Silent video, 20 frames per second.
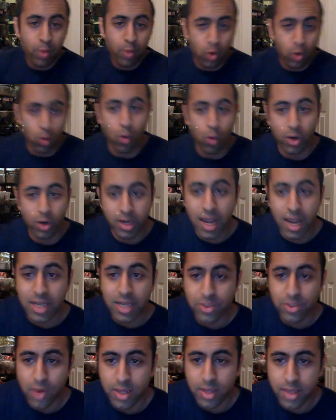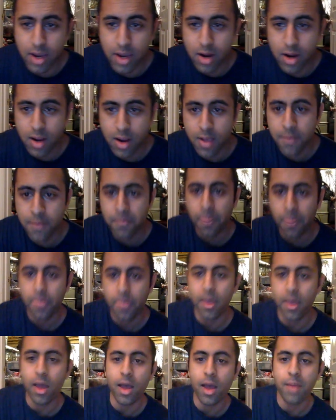more organized right there,
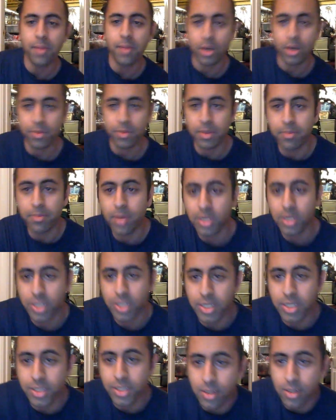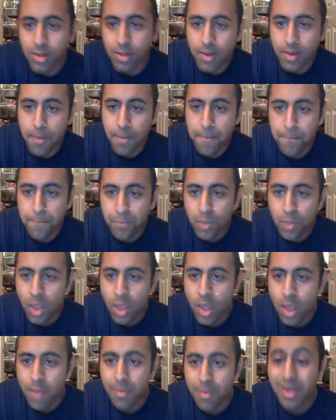um, and it'll be much easier.
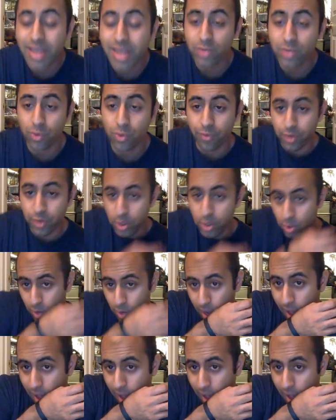My next review,